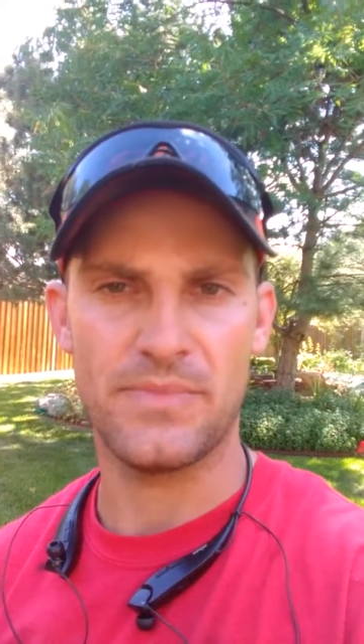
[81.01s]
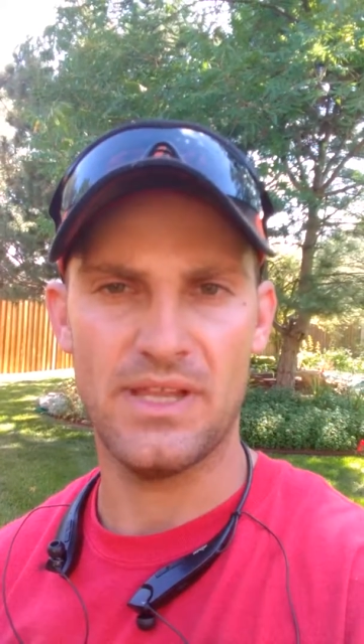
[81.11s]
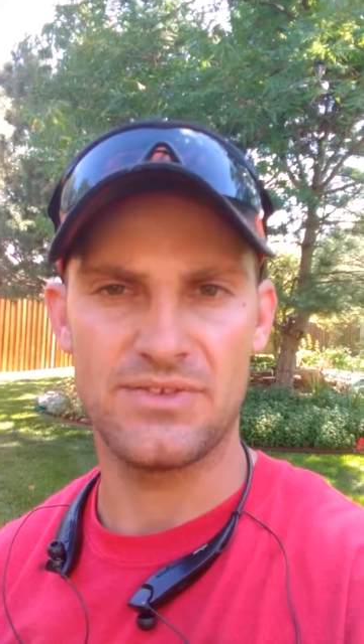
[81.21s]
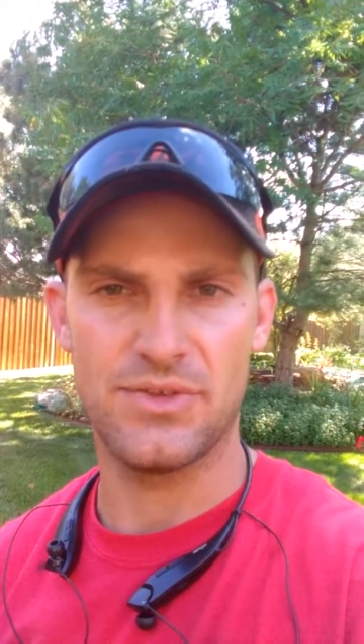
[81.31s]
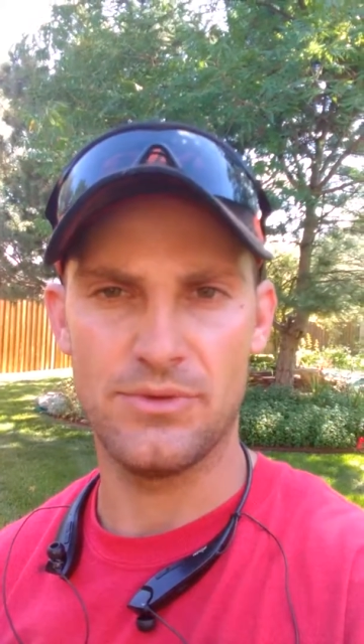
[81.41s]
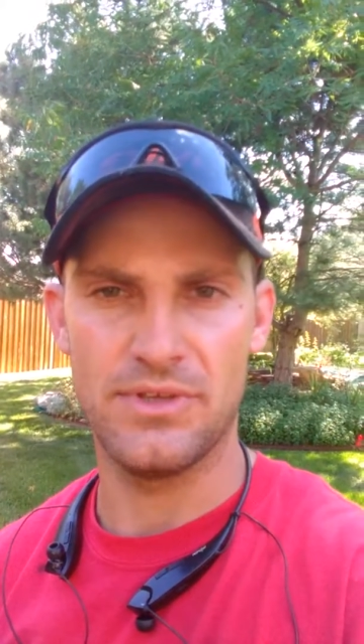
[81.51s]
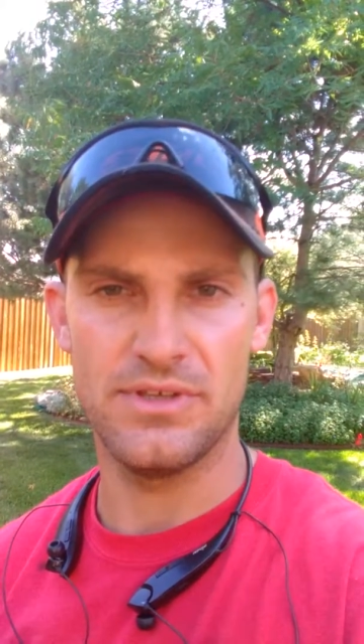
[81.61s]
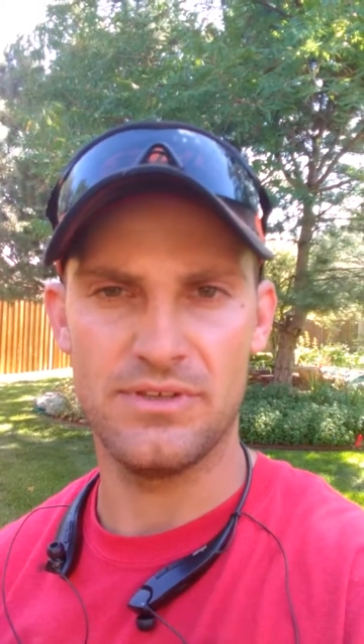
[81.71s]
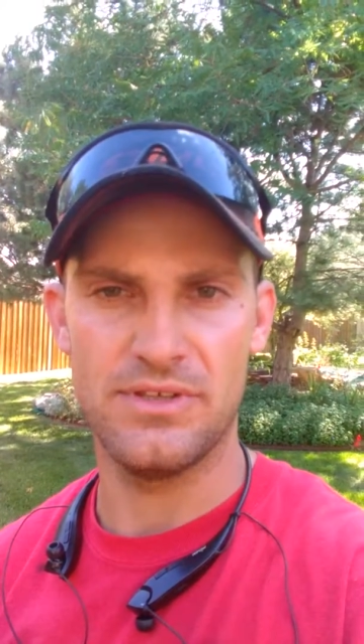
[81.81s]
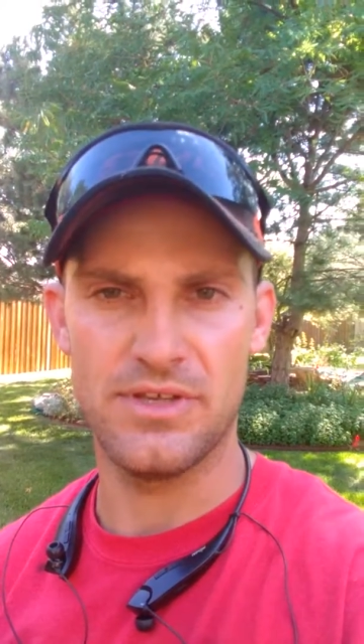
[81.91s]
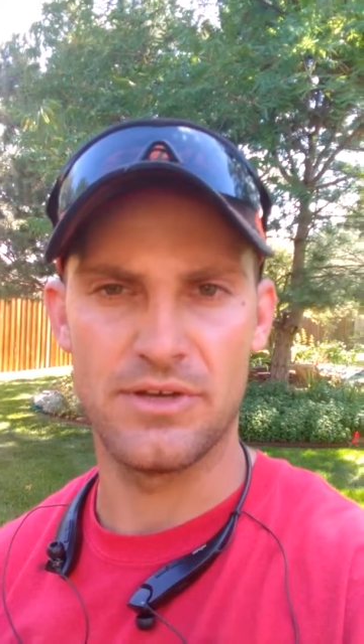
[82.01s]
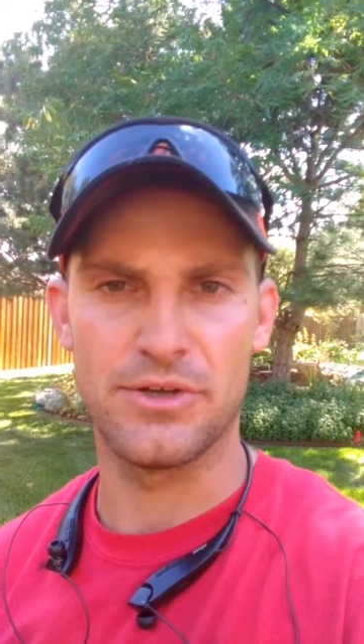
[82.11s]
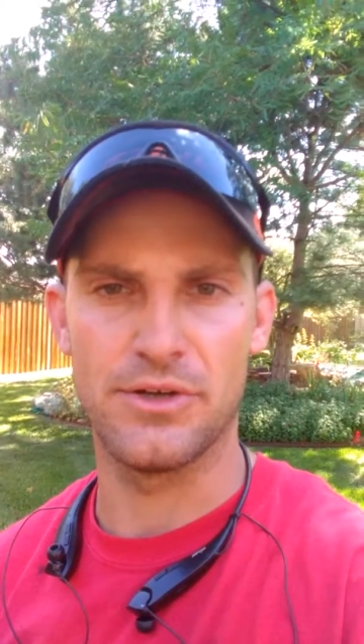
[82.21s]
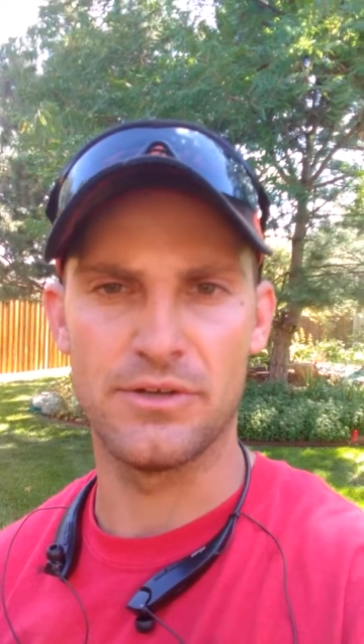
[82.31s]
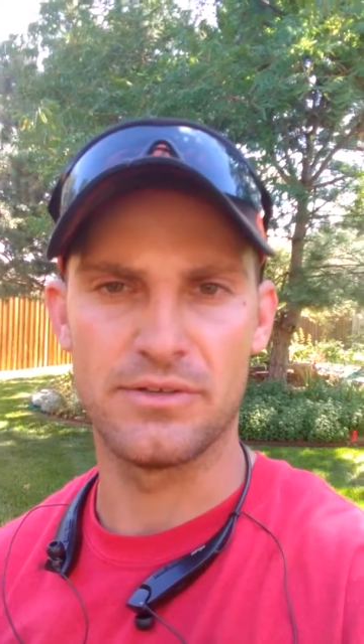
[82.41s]
and so the
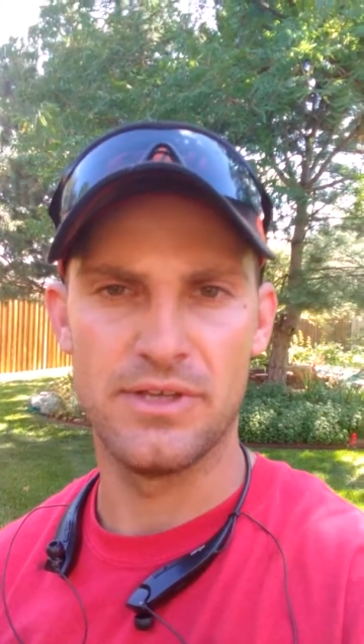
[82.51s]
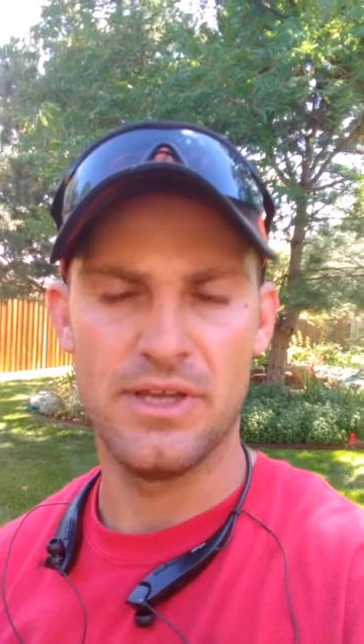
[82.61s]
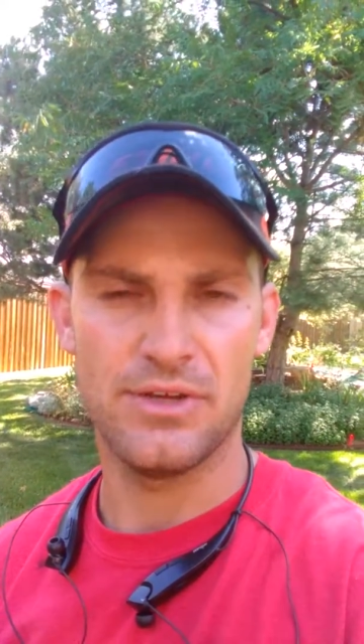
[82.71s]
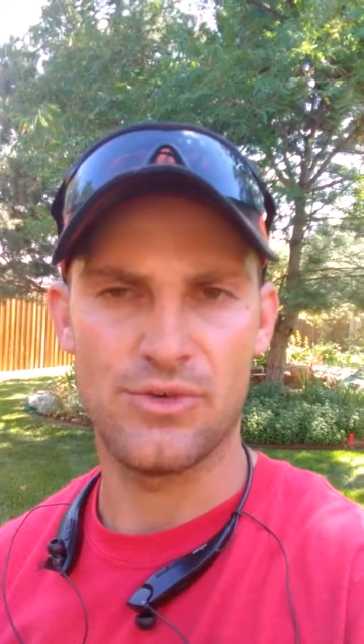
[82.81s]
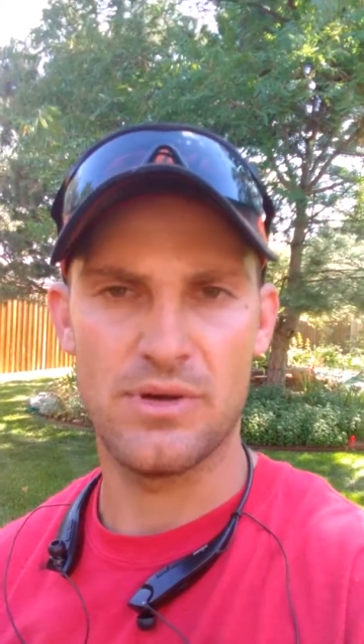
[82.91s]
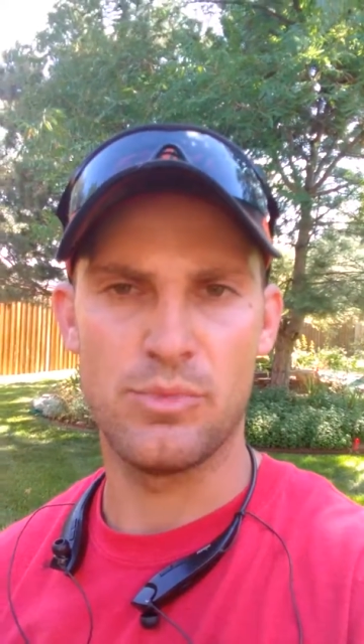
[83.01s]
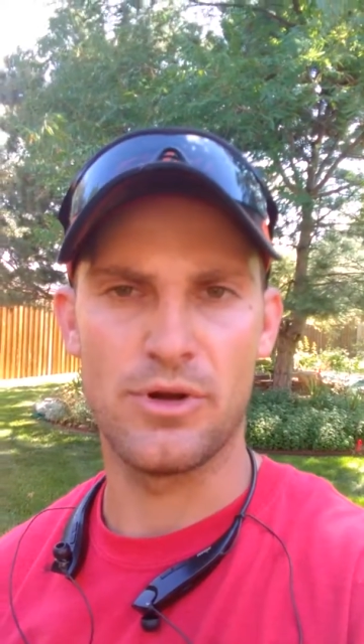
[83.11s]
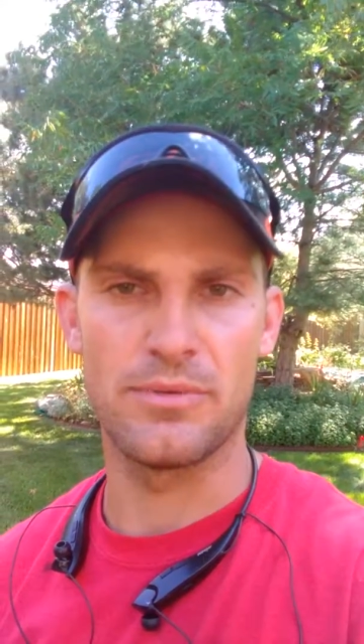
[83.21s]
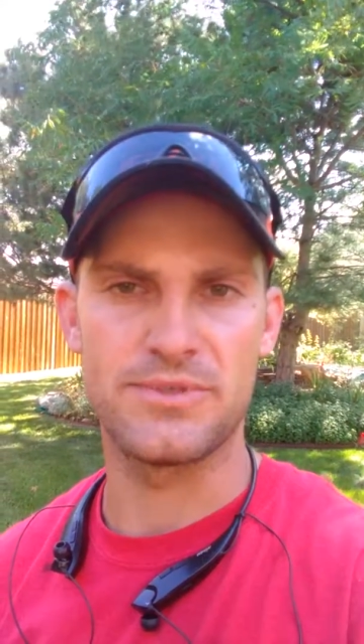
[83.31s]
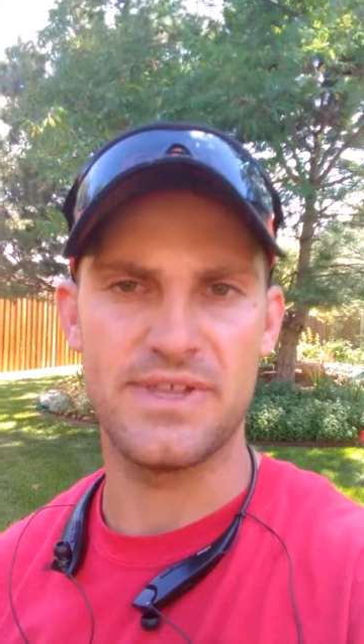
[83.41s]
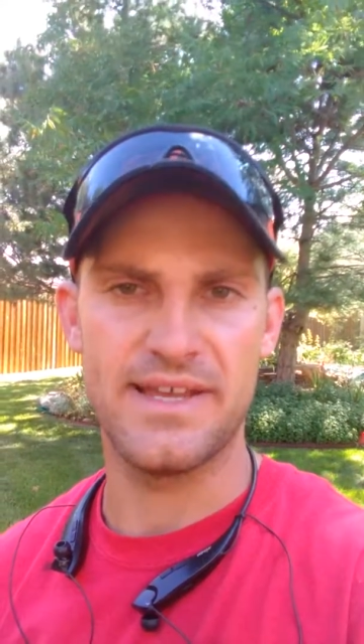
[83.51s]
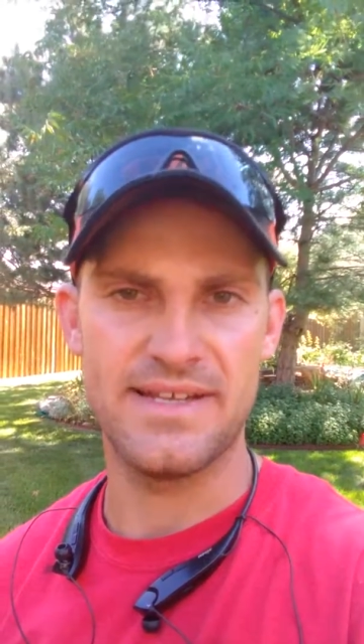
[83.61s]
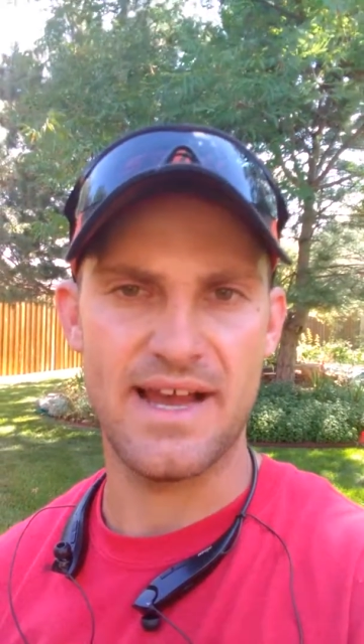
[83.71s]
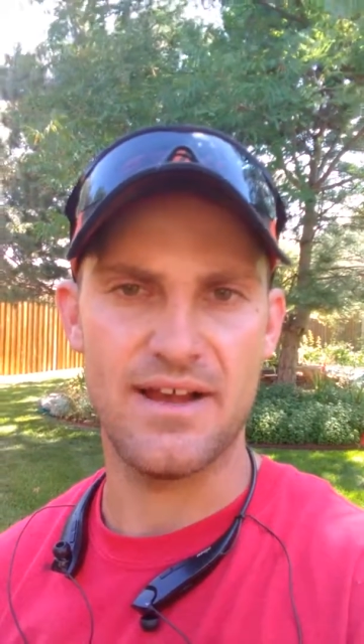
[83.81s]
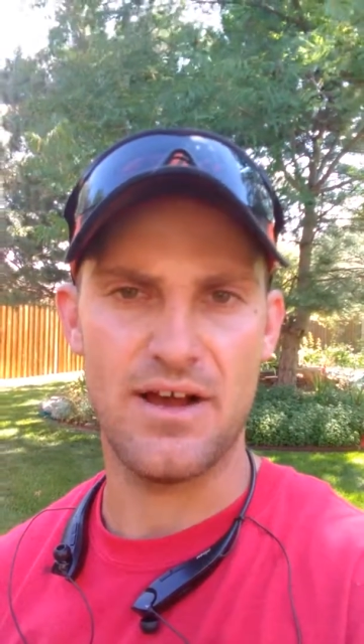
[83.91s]
younger grub worms, they
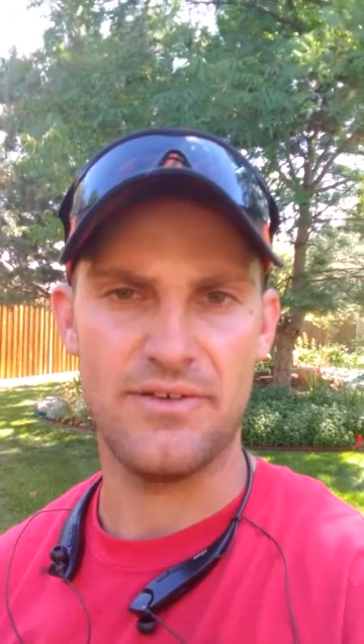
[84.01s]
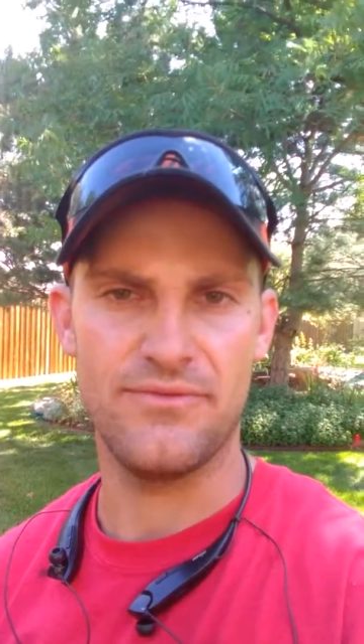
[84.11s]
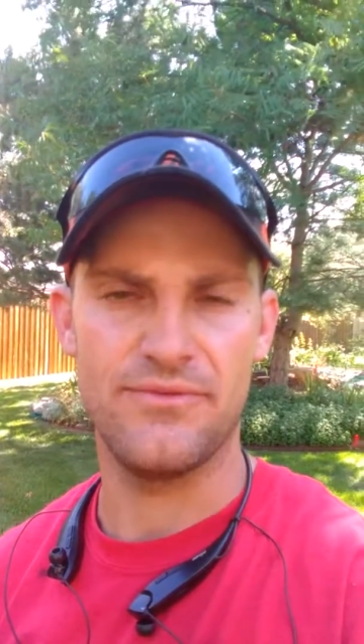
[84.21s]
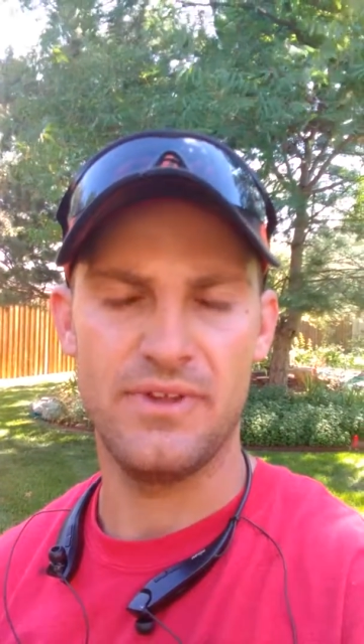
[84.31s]
die off.